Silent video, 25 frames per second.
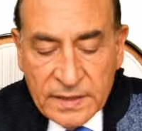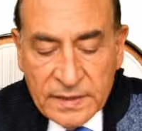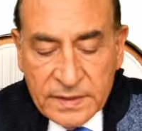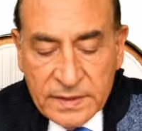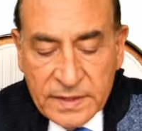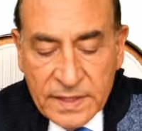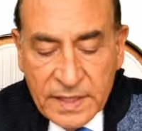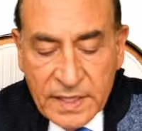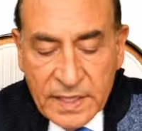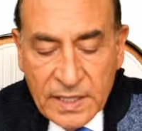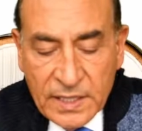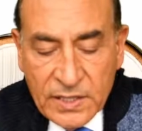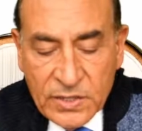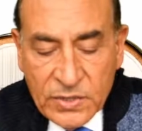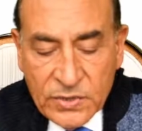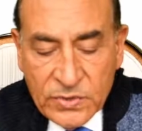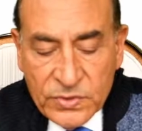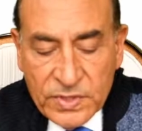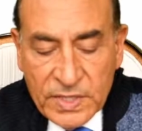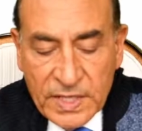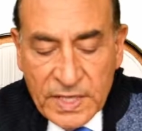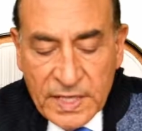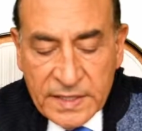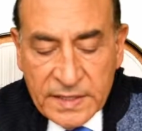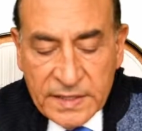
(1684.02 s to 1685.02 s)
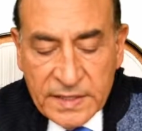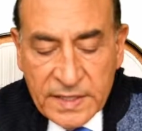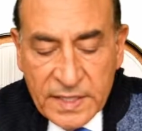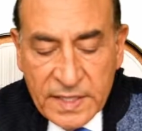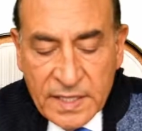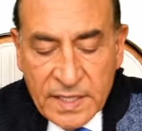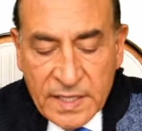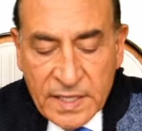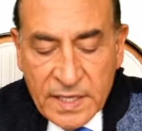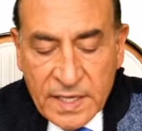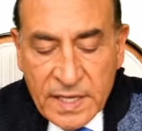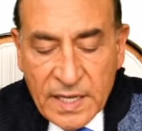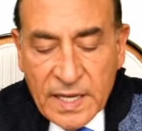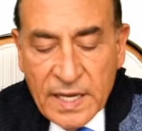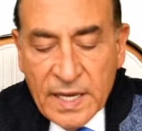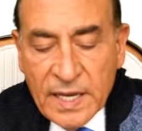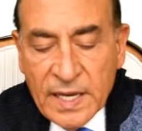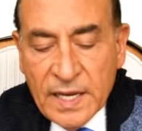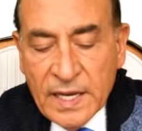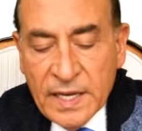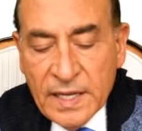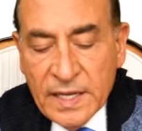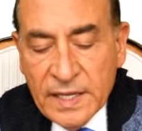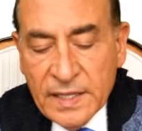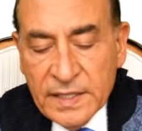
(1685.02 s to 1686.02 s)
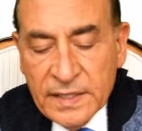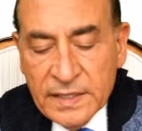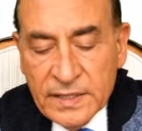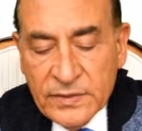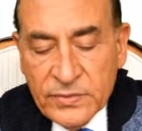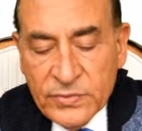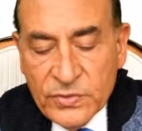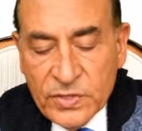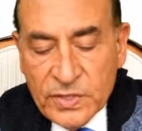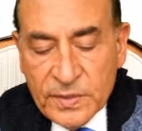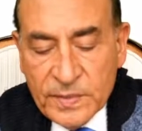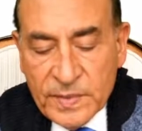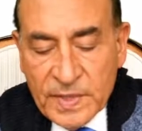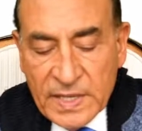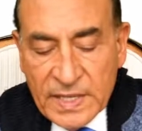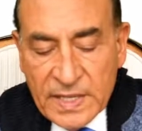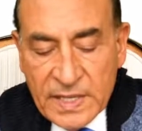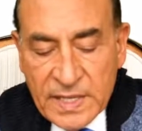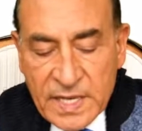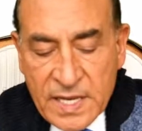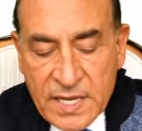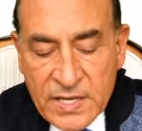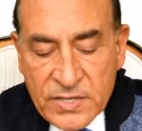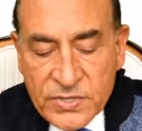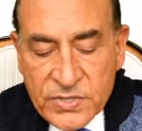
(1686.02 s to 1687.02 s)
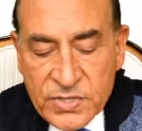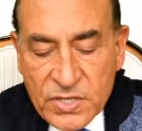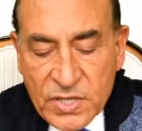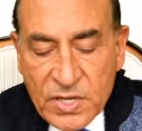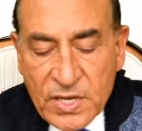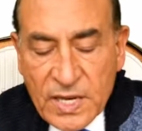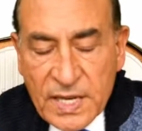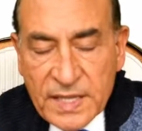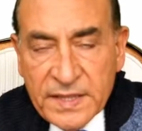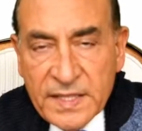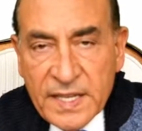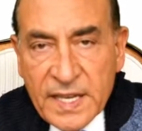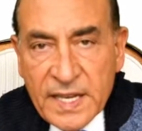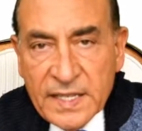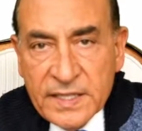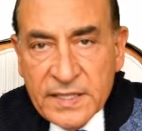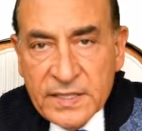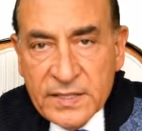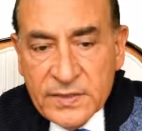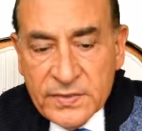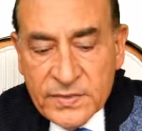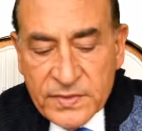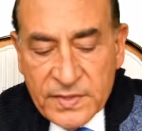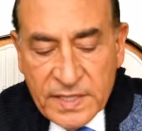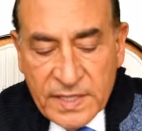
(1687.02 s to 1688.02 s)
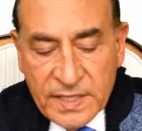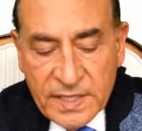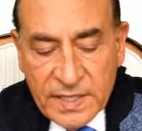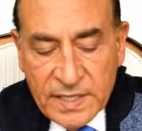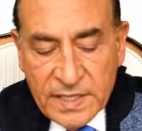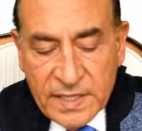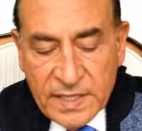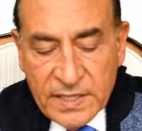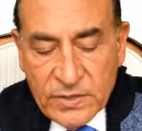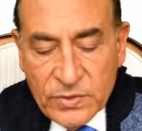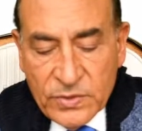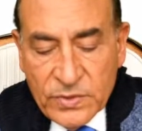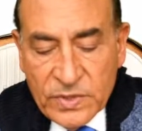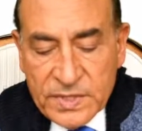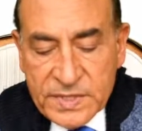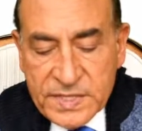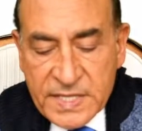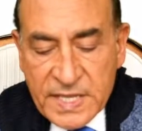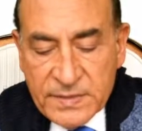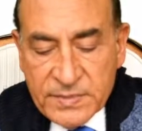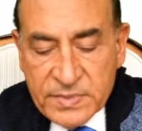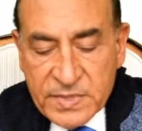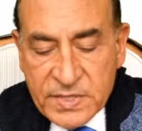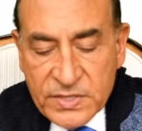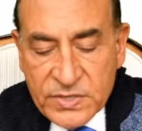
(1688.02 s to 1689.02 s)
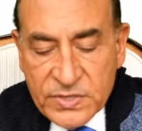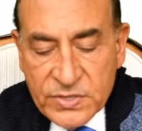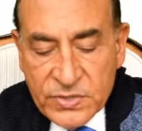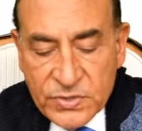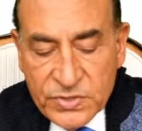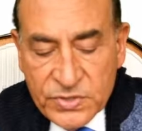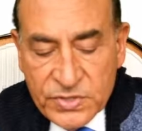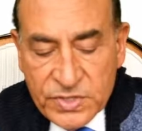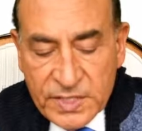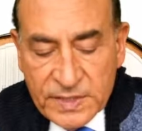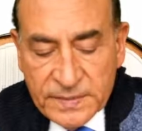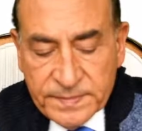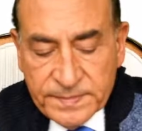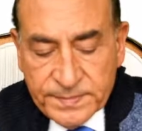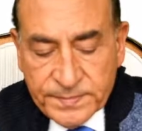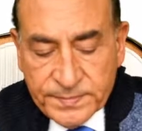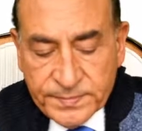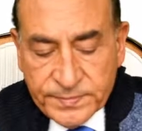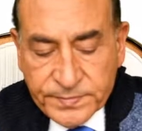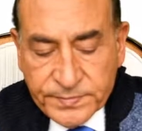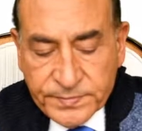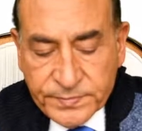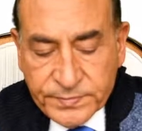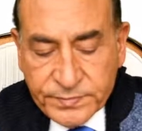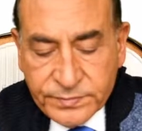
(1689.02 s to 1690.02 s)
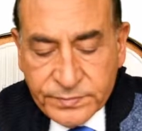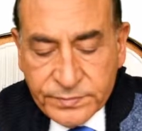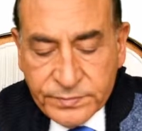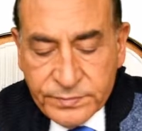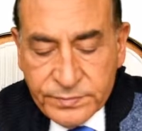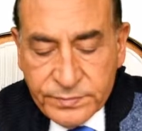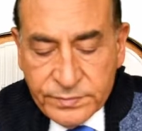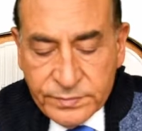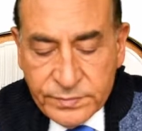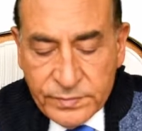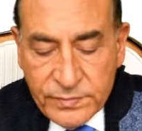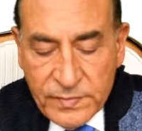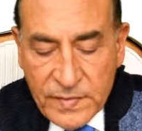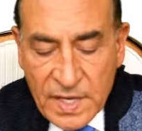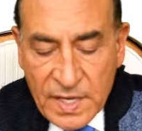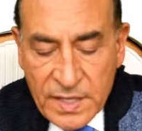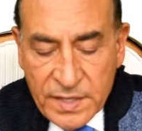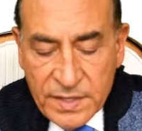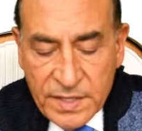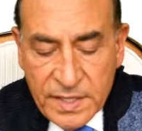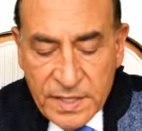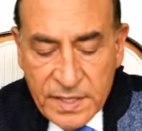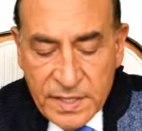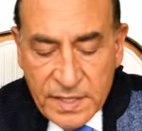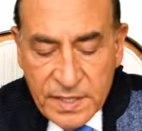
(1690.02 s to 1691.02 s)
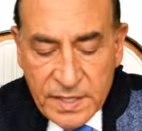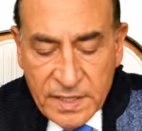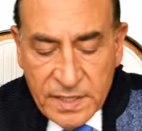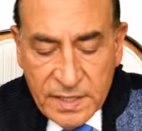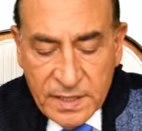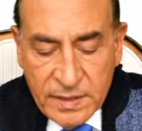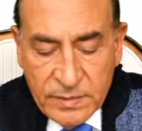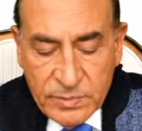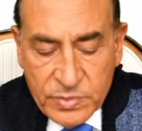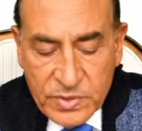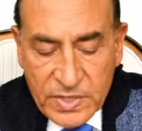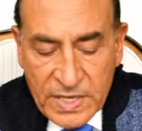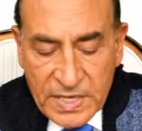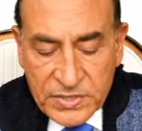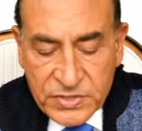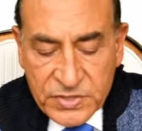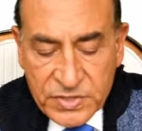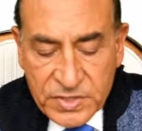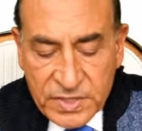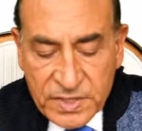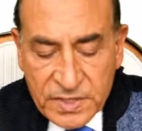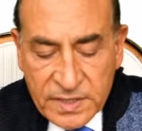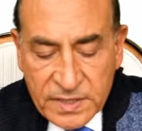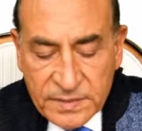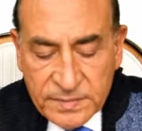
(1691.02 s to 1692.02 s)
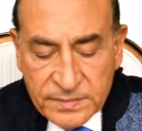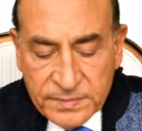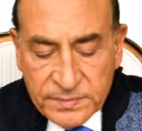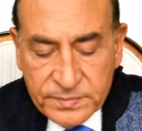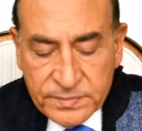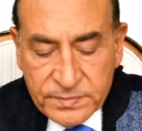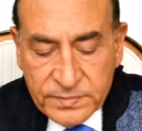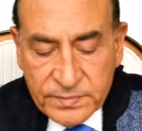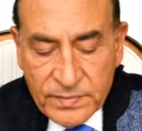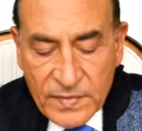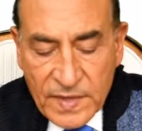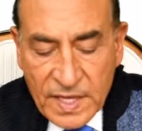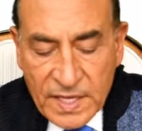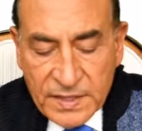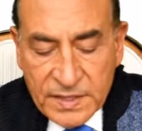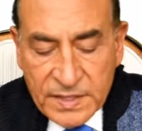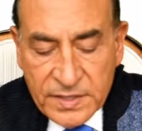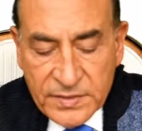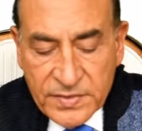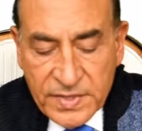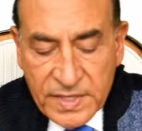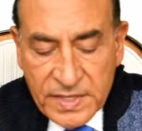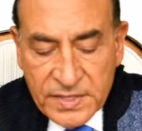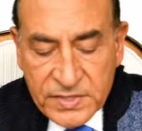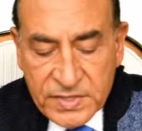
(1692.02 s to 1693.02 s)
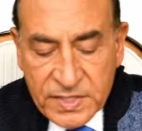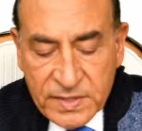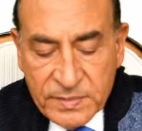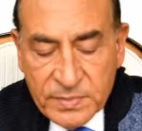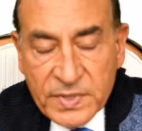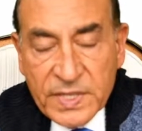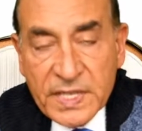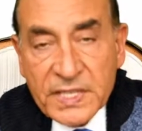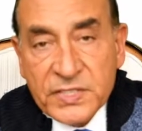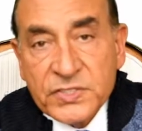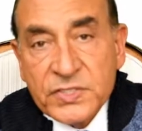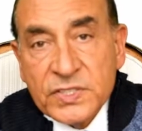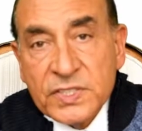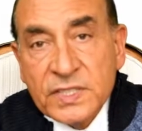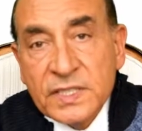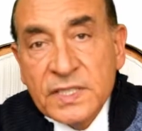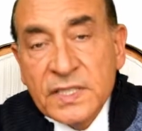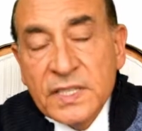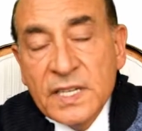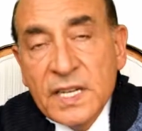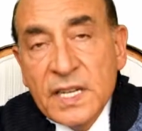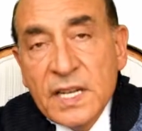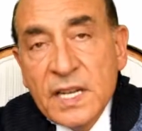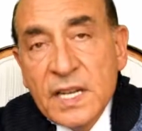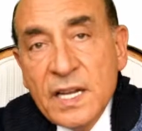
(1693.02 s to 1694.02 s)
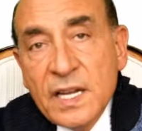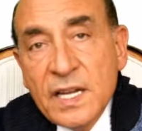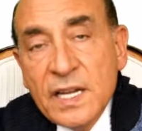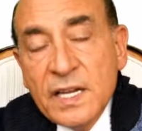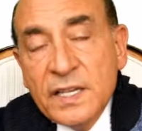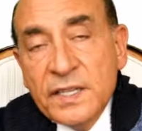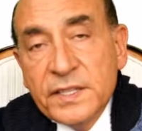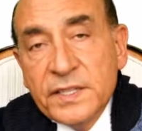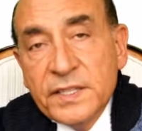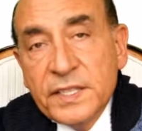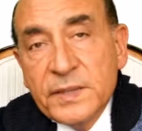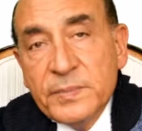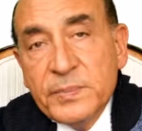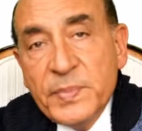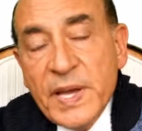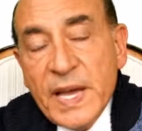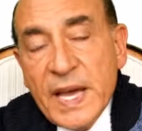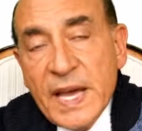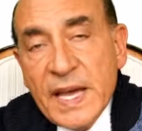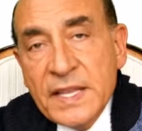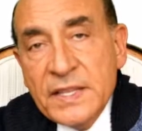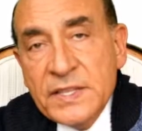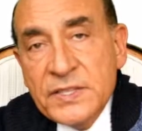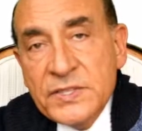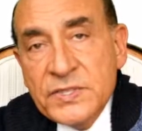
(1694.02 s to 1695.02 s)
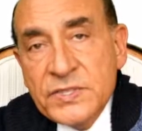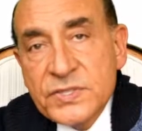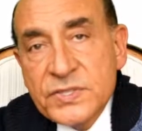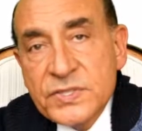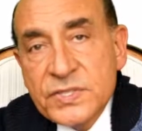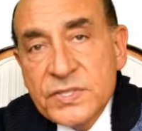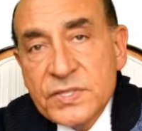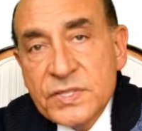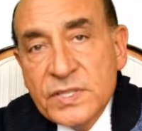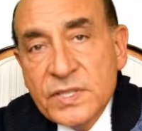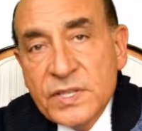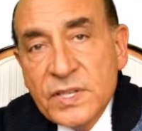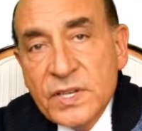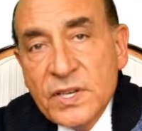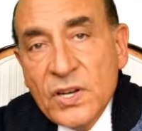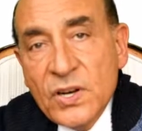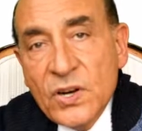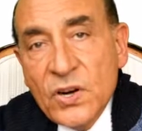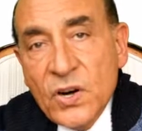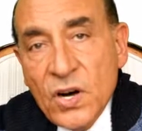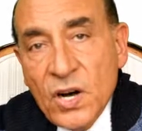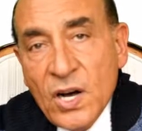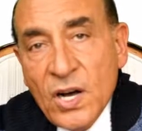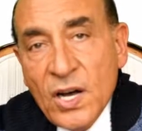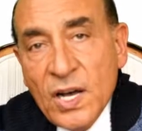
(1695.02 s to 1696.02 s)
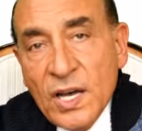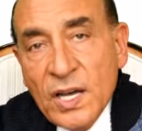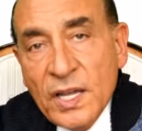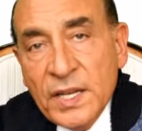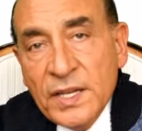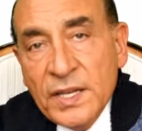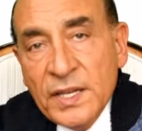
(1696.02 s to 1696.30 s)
included in the formula. So at the end of the substitution, the pressure, interfacial pressure, depends on